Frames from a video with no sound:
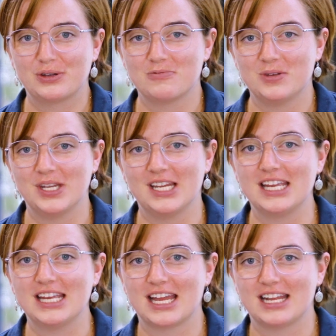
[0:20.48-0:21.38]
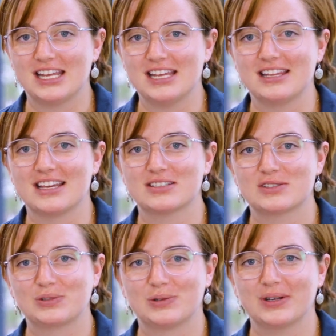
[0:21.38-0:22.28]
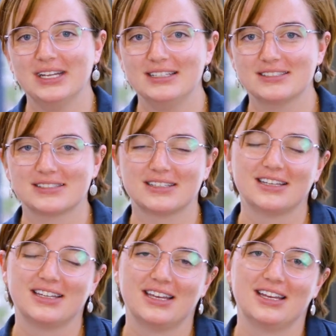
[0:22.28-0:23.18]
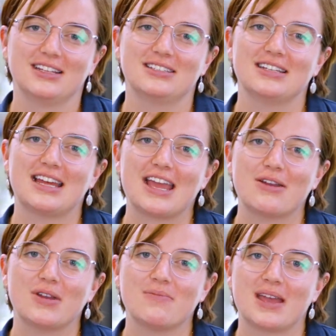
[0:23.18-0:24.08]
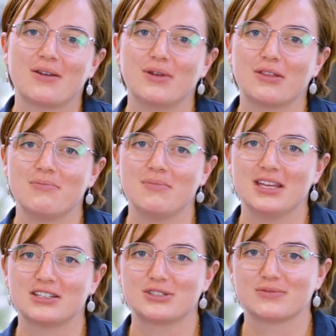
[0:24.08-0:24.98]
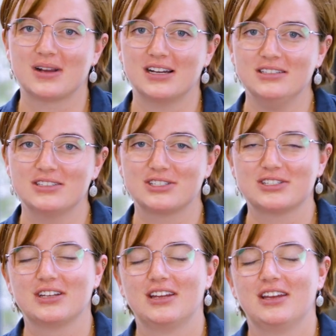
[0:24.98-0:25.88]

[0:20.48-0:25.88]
community and hear their stories. Today we met with Mitch Rudge,